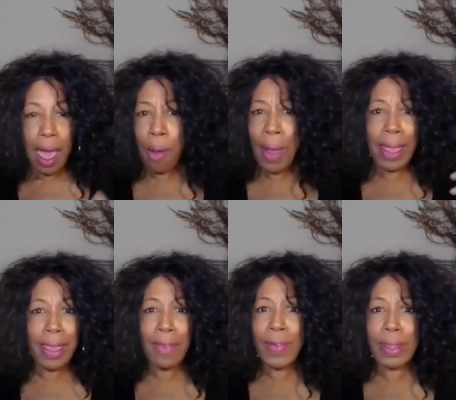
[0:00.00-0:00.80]
how I
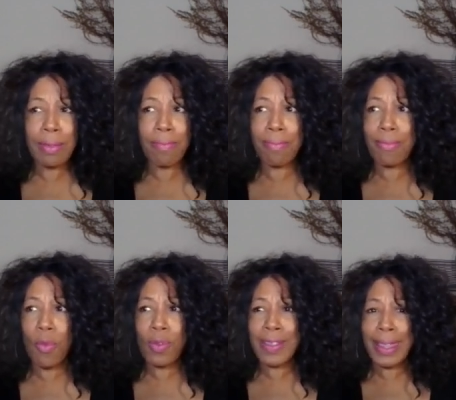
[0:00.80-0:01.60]
even
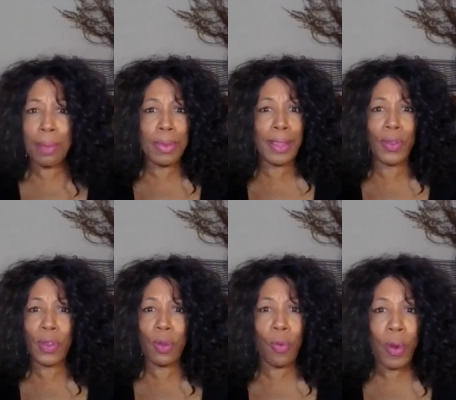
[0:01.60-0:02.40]
stepped
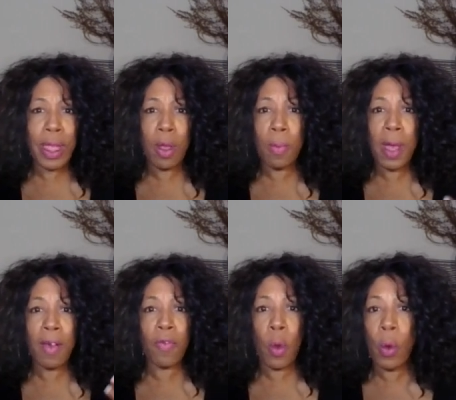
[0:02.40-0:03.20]
into the realm
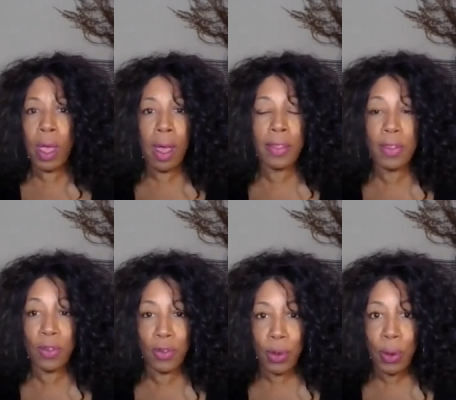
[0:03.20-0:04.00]
of going on
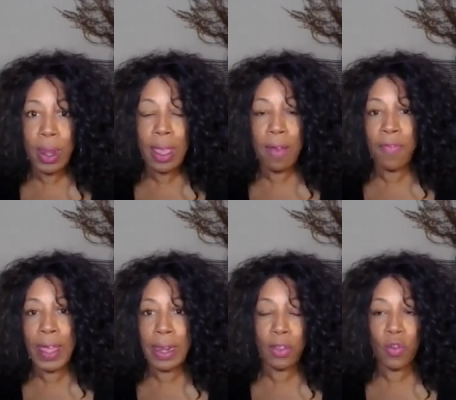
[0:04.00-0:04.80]
this journey of
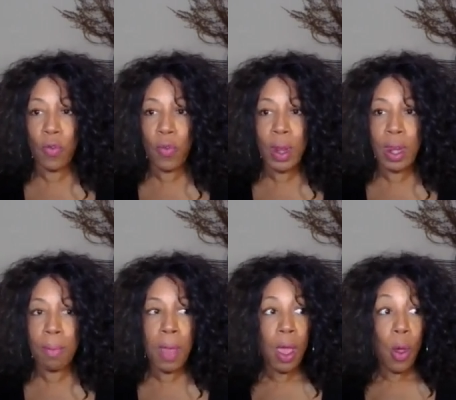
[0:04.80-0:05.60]
financial
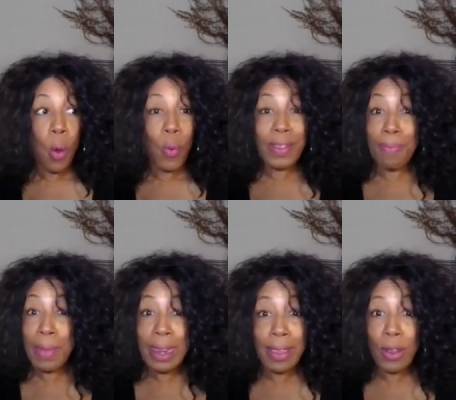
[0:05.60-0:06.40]
freedom was
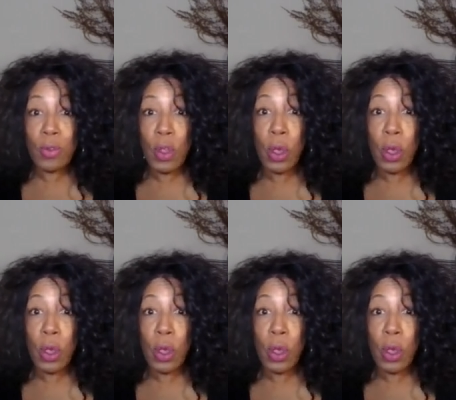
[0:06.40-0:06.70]
many years